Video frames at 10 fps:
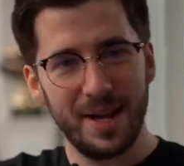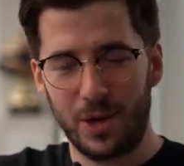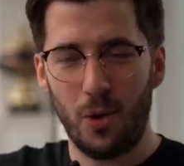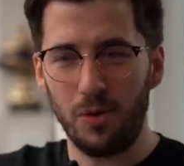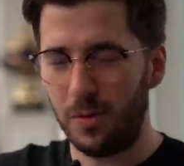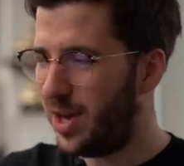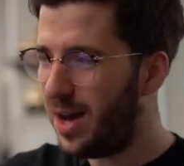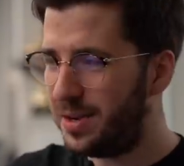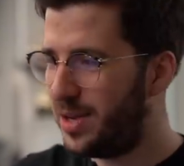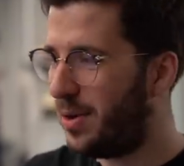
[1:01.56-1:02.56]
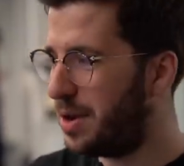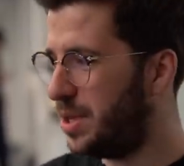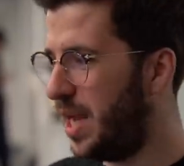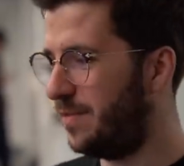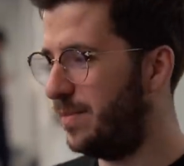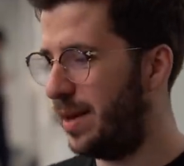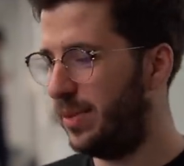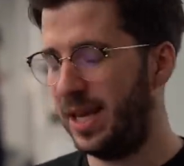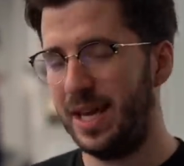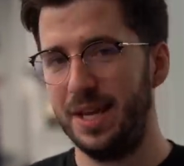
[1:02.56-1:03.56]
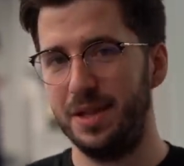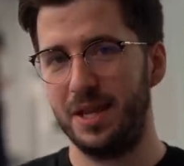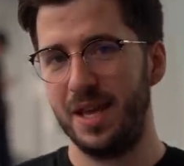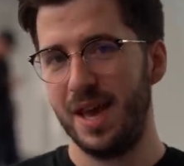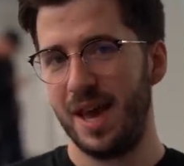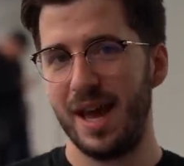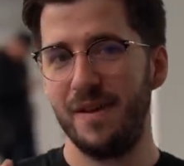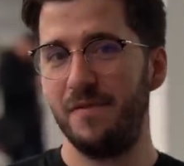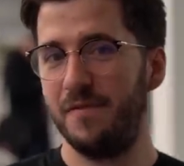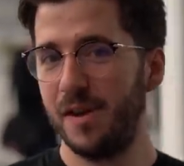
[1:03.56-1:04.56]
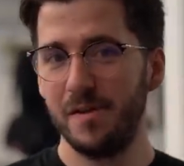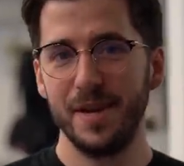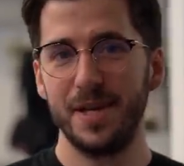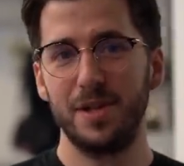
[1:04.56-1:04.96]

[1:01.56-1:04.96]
in the corner. We can't actually quite see it from here, but it is a very